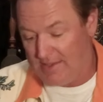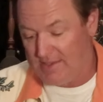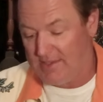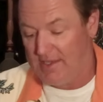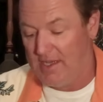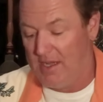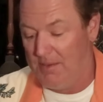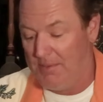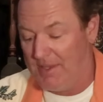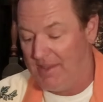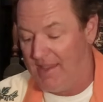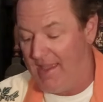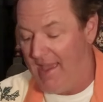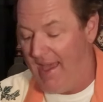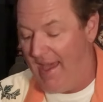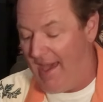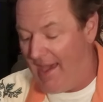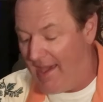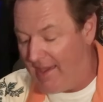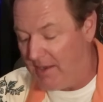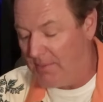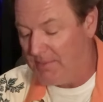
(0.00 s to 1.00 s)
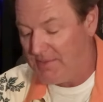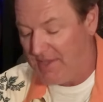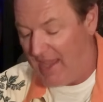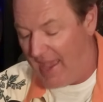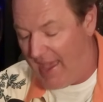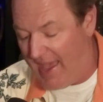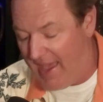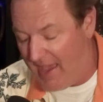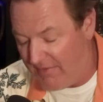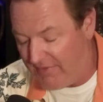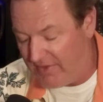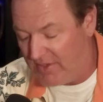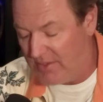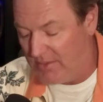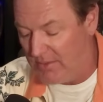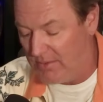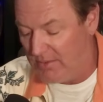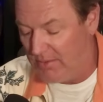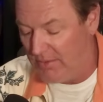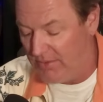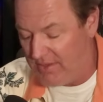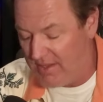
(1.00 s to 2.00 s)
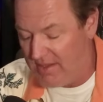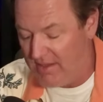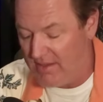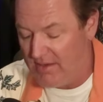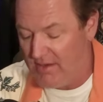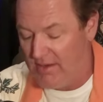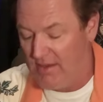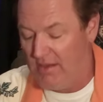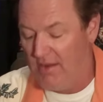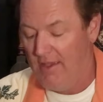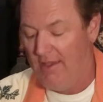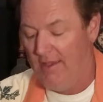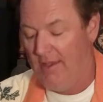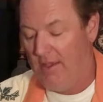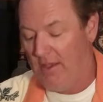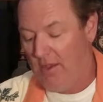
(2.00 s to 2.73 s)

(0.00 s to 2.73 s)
It's going to be at the Adams Avenue Theater,